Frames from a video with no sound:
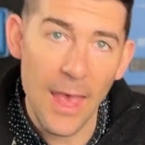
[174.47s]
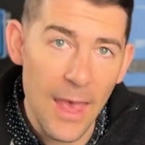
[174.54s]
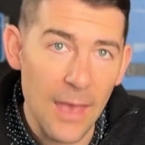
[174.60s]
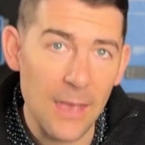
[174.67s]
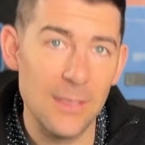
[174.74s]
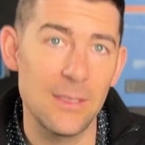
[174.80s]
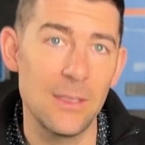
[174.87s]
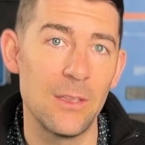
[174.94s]

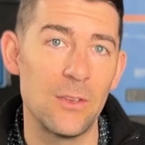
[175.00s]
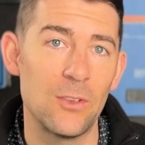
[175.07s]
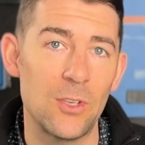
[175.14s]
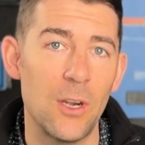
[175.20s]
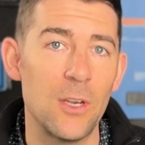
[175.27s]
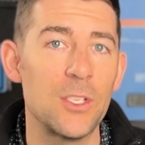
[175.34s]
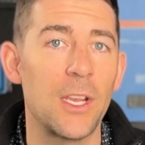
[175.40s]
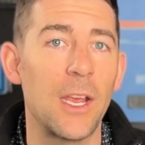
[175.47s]
excellent
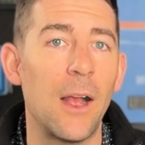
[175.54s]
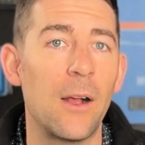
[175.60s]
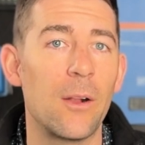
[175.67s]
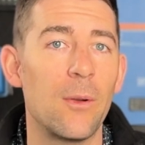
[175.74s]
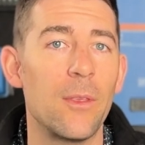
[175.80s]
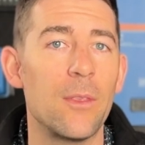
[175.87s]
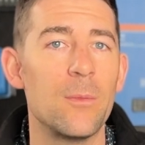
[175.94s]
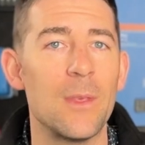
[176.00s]
charging
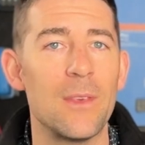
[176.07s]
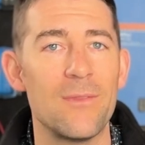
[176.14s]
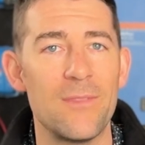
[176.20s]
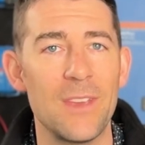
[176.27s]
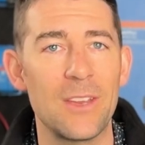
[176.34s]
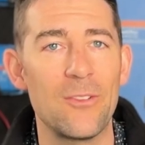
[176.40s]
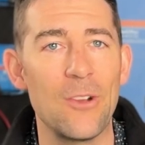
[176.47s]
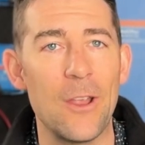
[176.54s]
algorithm that
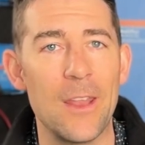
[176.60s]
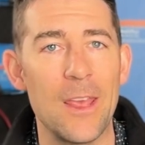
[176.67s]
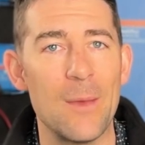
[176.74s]
Victron